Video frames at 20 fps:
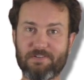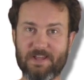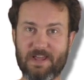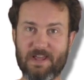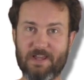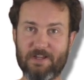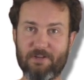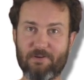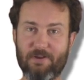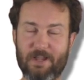
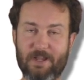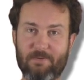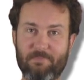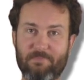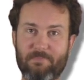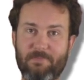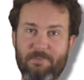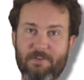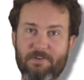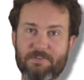diagram.
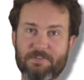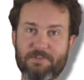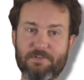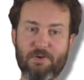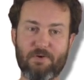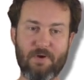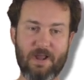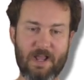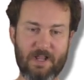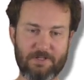There's
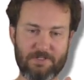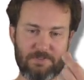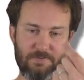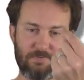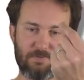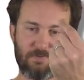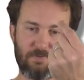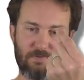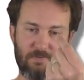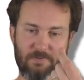no
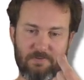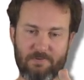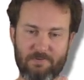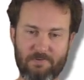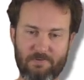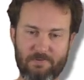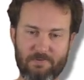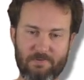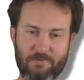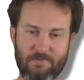actual
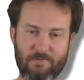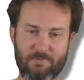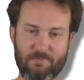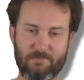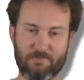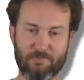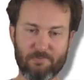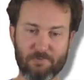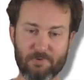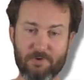
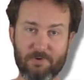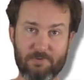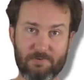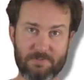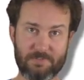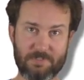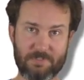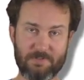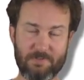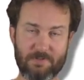
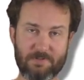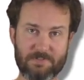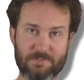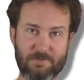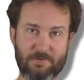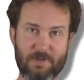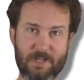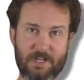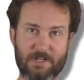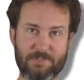root. There's
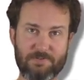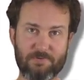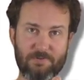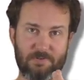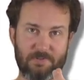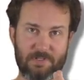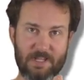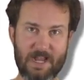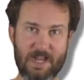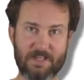no
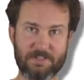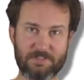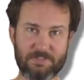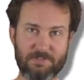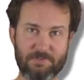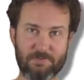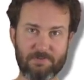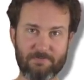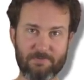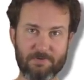actual last
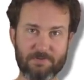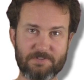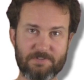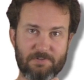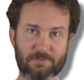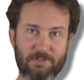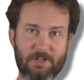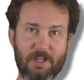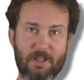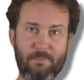
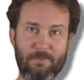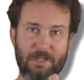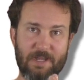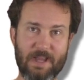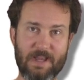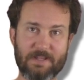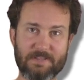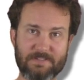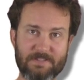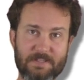universal common
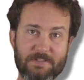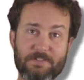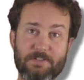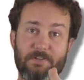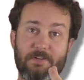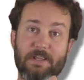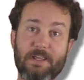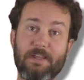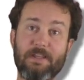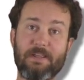
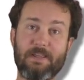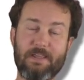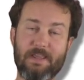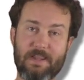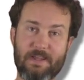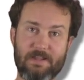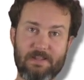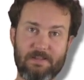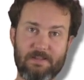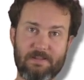ancestor
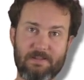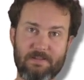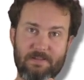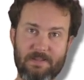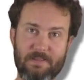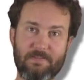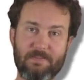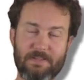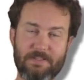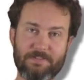indicated
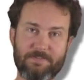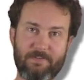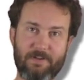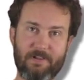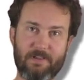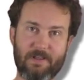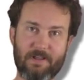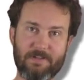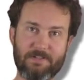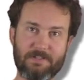in these
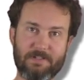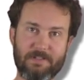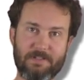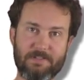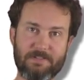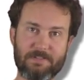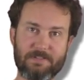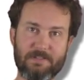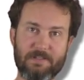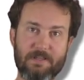
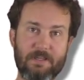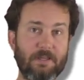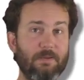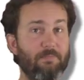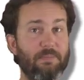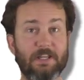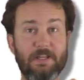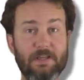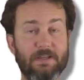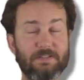phylogenies
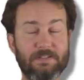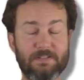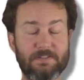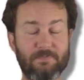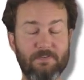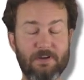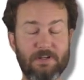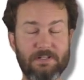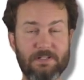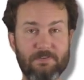because it's
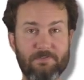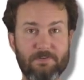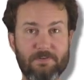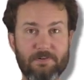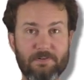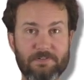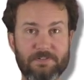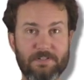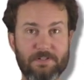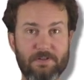very
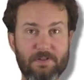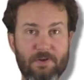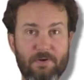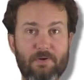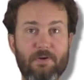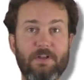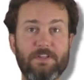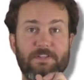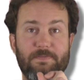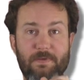difficult to
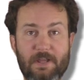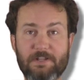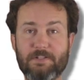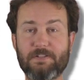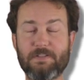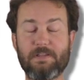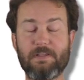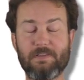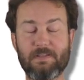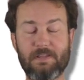know,
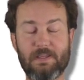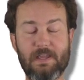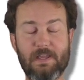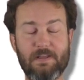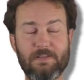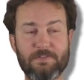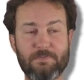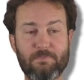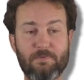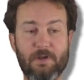especially in the
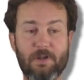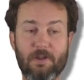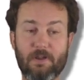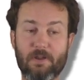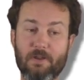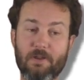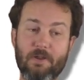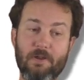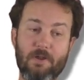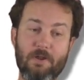case
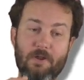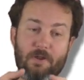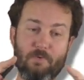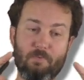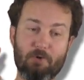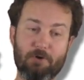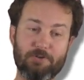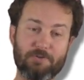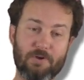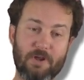where
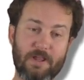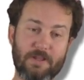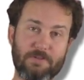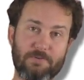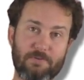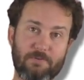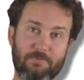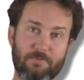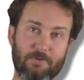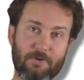we're trying
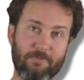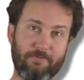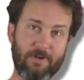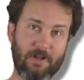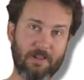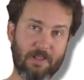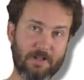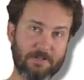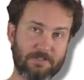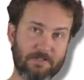to infer a
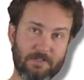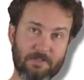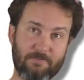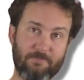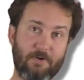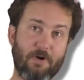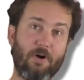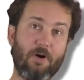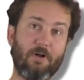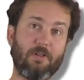phylogeny
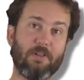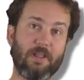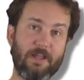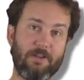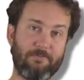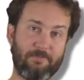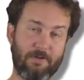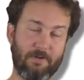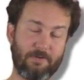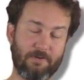of all
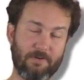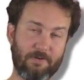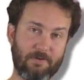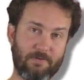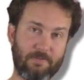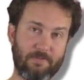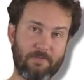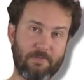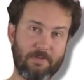life on Earth.